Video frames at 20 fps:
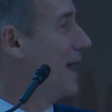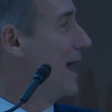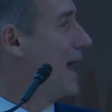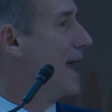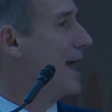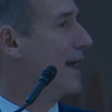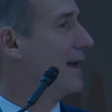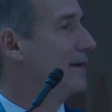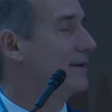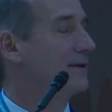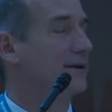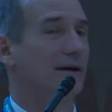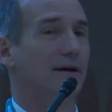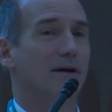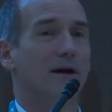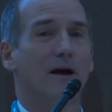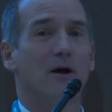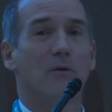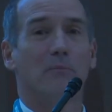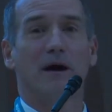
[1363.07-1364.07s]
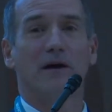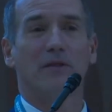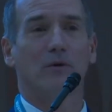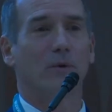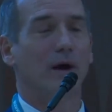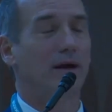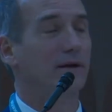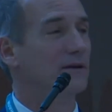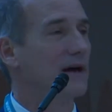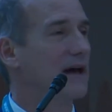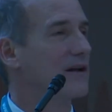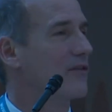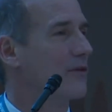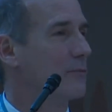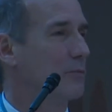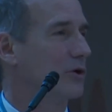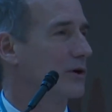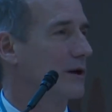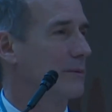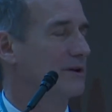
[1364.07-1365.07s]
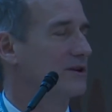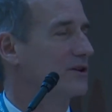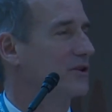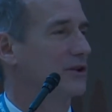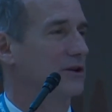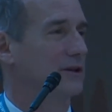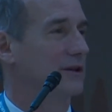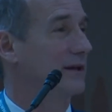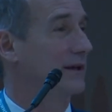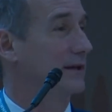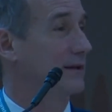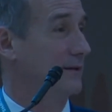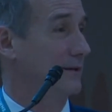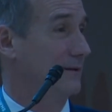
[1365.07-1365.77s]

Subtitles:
And by the way, none of them will come into the clinic